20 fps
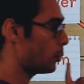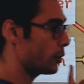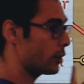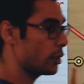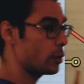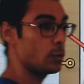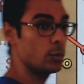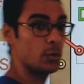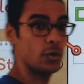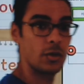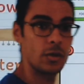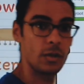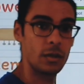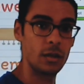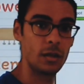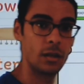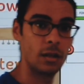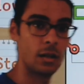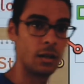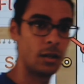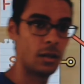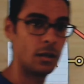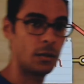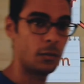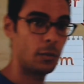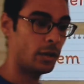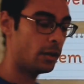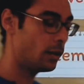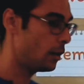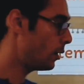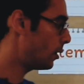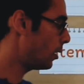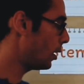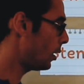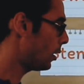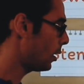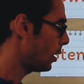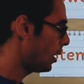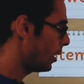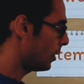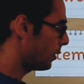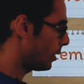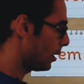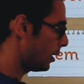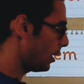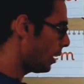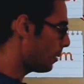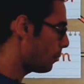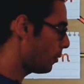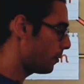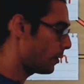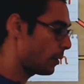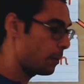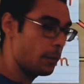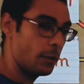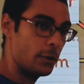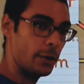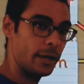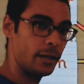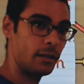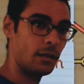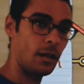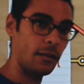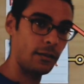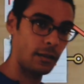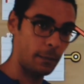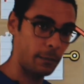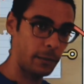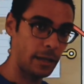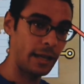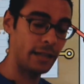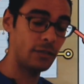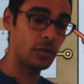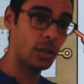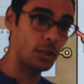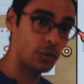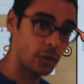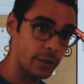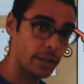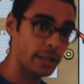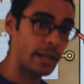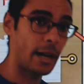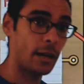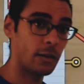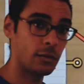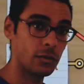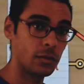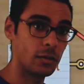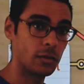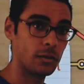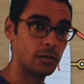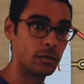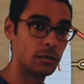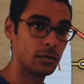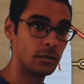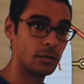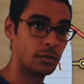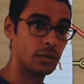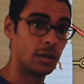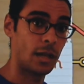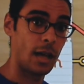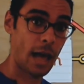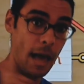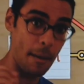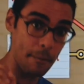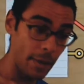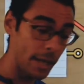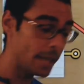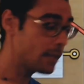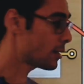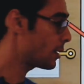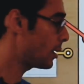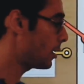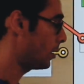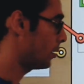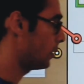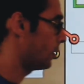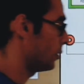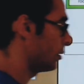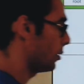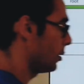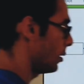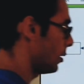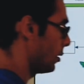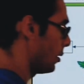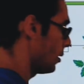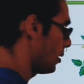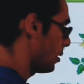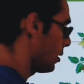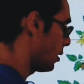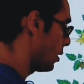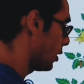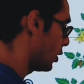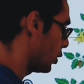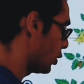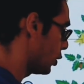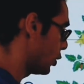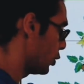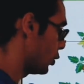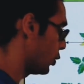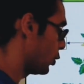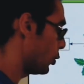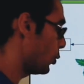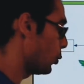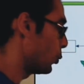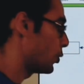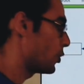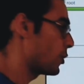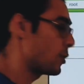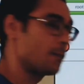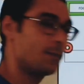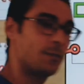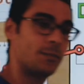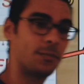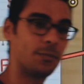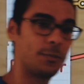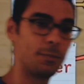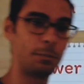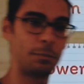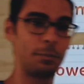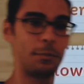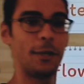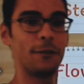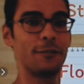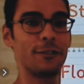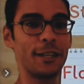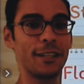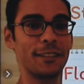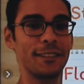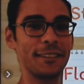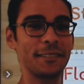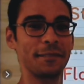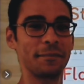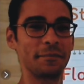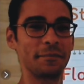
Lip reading: or the roots? What do you think the name of the part of the plant underground? Amazing. Roots. Perfect.